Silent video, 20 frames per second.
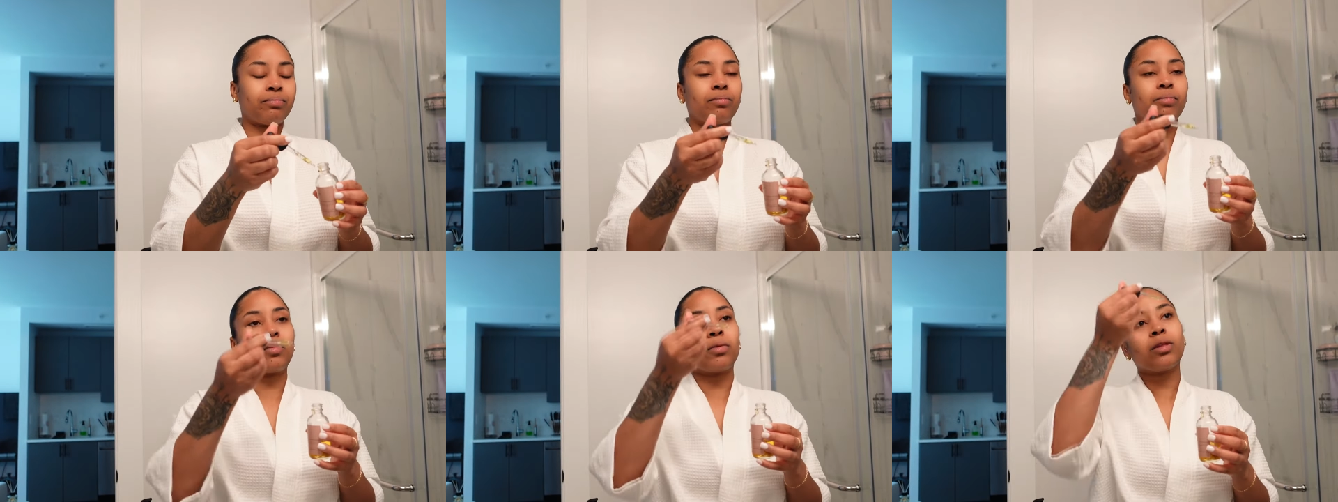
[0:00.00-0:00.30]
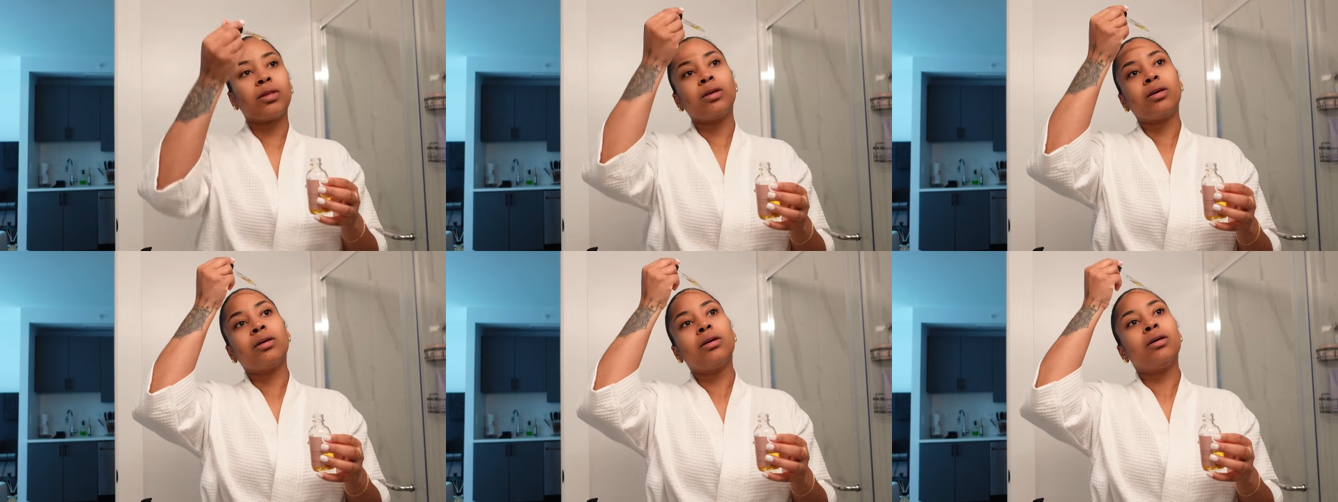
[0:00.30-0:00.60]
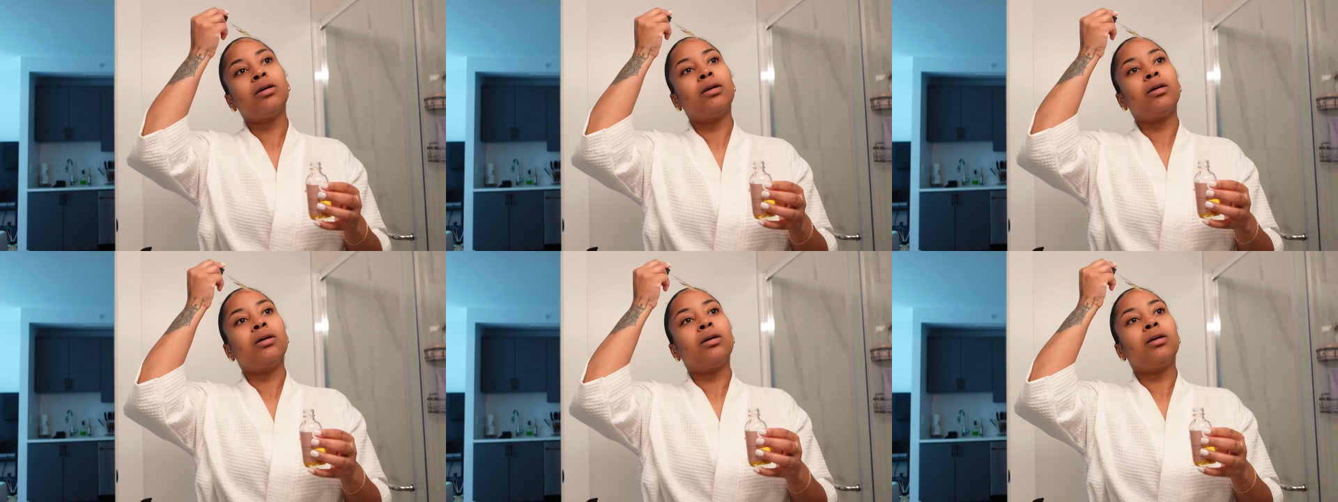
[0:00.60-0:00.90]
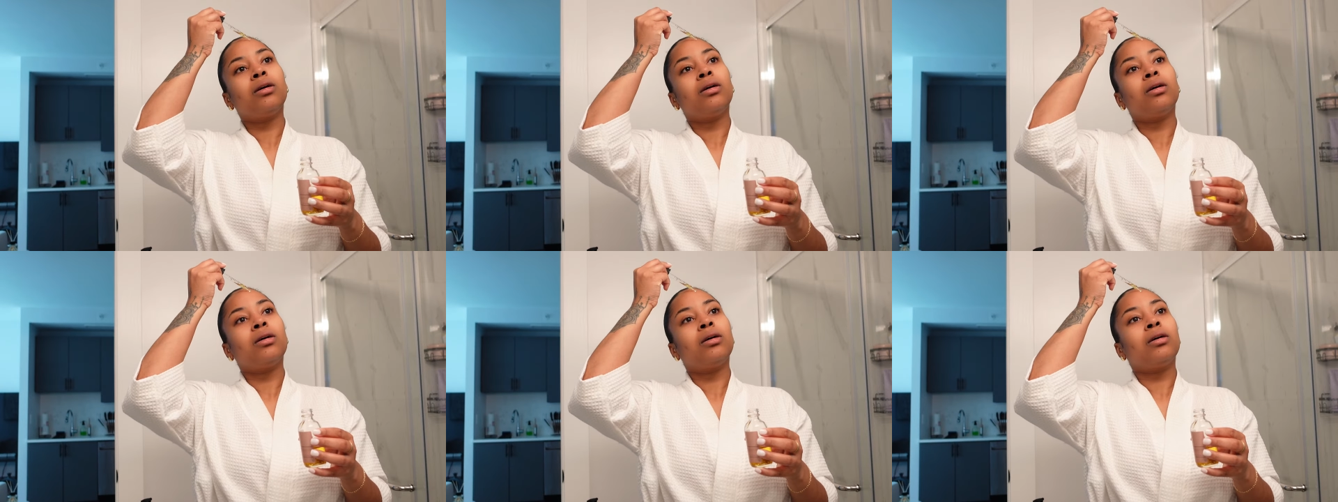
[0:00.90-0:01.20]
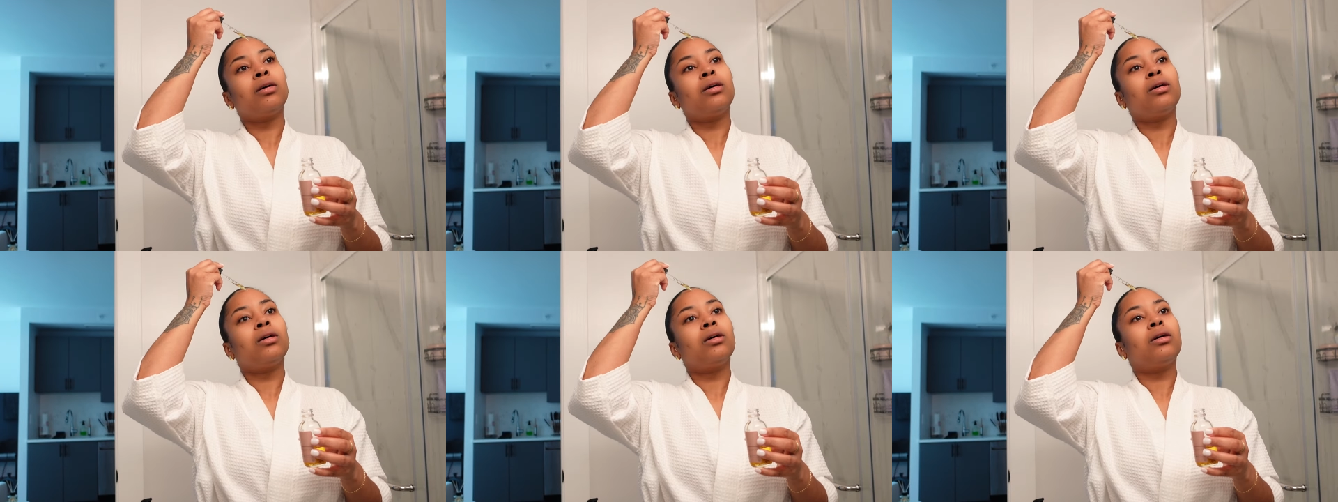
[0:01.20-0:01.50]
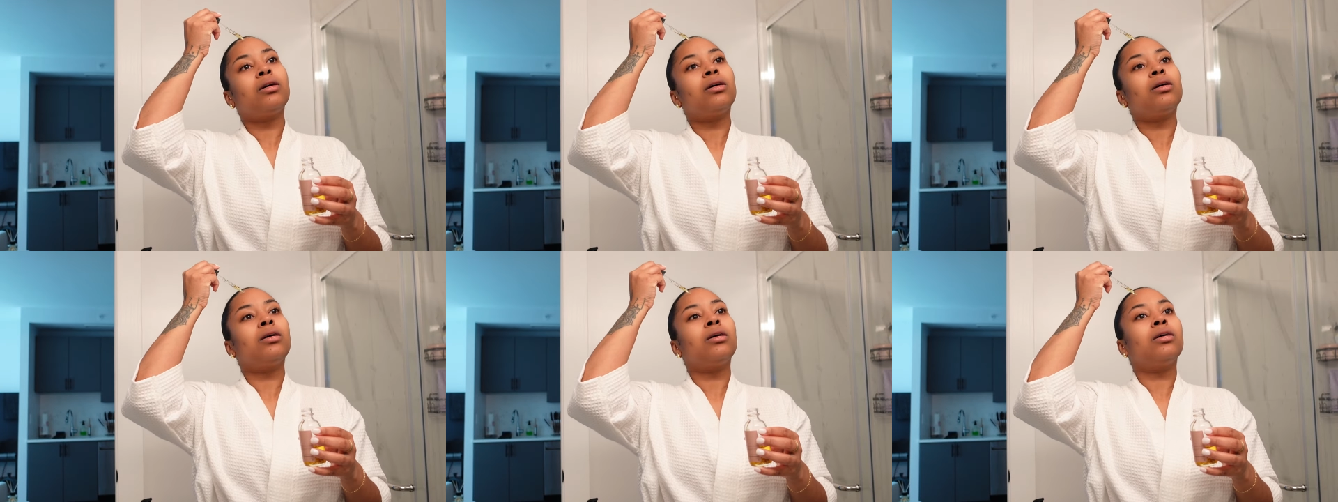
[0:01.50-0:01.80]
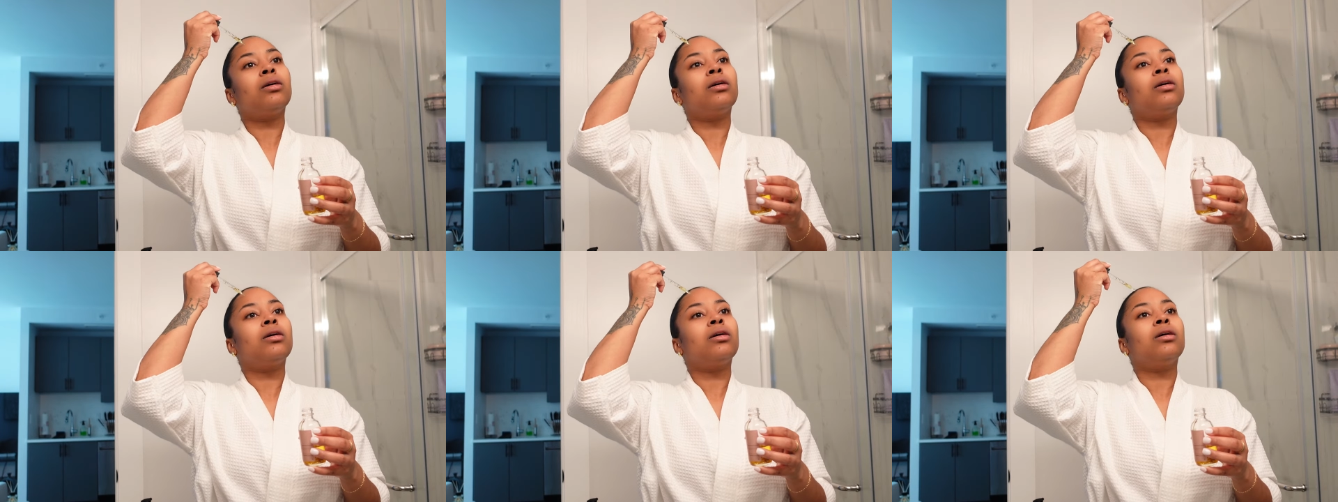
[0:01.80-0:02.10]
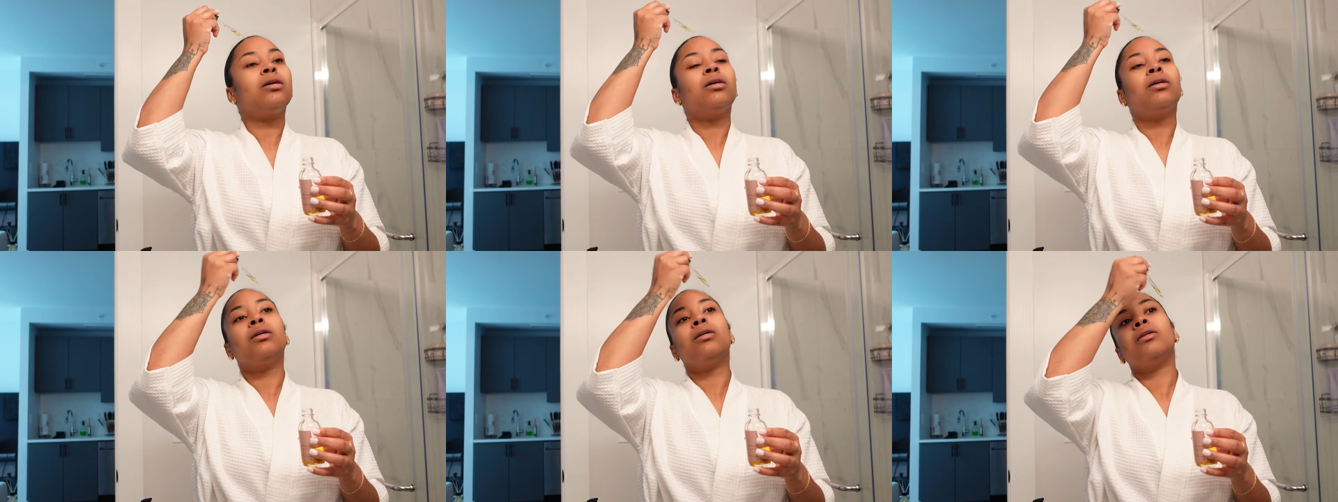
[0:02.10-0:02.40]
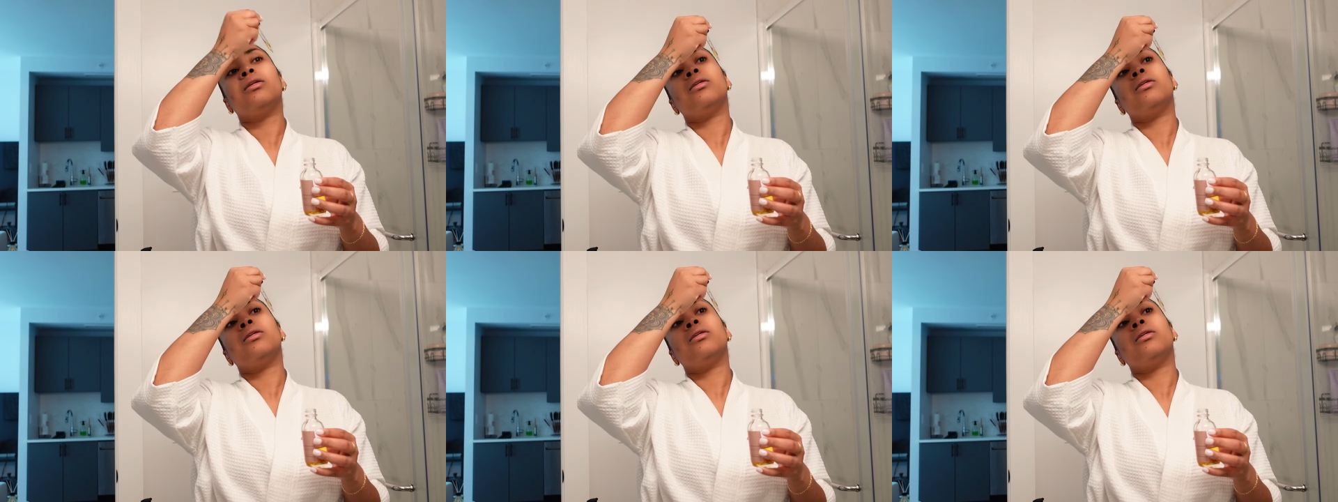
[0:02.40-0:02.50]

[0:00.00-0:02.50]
No one is speaking in this clip.